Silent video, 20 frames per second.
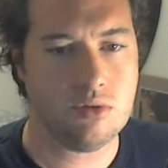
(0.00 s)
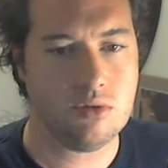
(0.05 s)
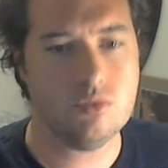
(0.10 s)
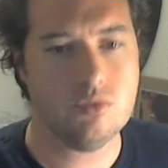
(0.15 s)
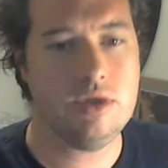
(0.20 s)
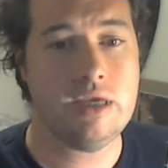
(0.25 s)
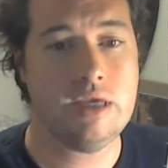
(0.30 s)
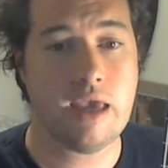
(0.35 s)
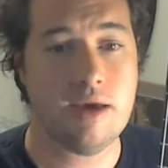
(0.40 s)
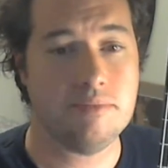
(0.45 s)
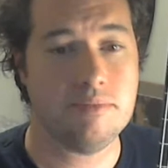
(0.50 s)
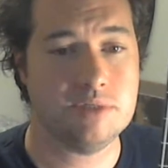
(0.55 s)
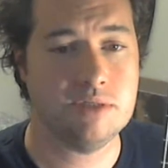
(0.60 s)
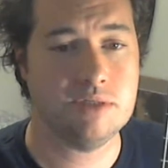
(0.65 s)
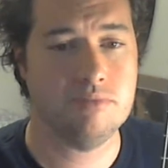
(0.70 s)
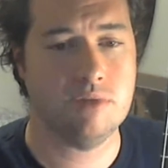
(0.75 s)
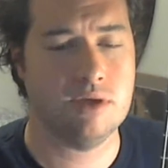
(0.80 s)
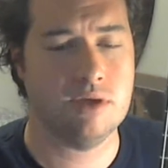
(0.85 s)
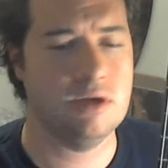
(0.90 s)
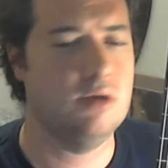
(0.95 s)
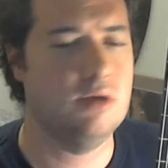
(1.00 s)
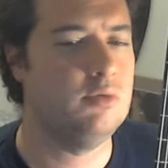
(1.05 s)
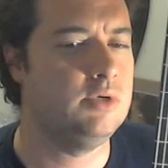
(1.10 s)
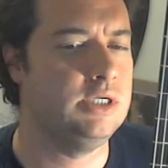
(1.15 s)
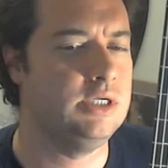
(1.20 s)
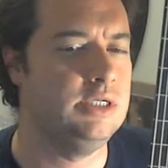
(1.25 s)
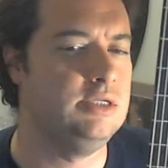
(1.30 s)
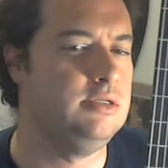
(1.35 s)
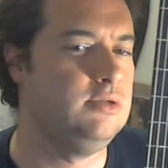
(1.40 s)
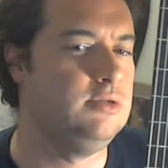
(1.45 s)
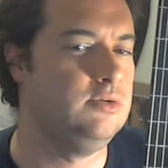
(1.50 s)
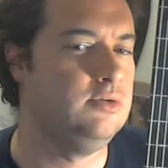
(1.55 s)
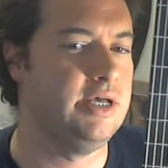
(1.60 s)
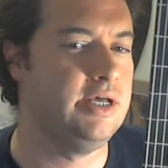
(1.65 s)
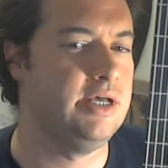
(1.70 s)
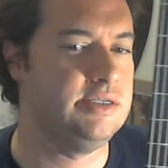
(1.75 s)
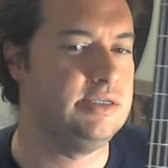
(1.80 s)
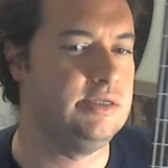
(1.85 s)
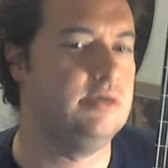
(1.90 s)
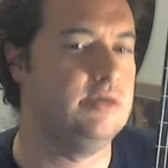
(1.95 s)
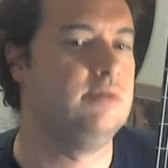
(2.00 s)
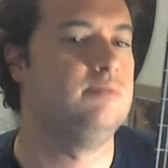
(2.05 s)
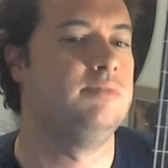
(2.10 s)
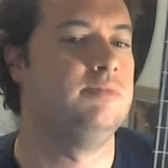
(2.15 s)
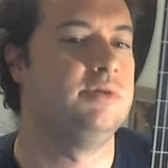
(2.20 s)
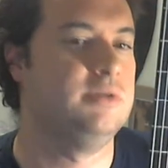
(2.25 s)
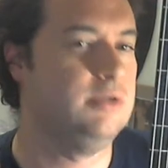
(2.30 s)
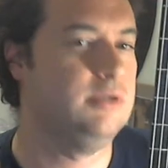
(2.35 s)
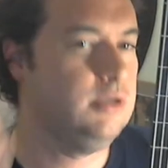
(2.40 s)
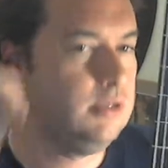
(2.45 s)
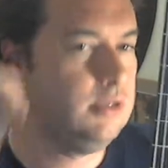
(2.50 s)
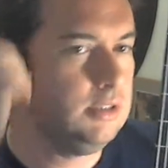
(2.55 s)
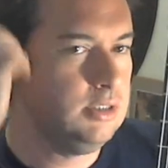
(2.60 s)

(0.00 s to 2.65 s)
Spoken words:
recap something I wanted to do last night, but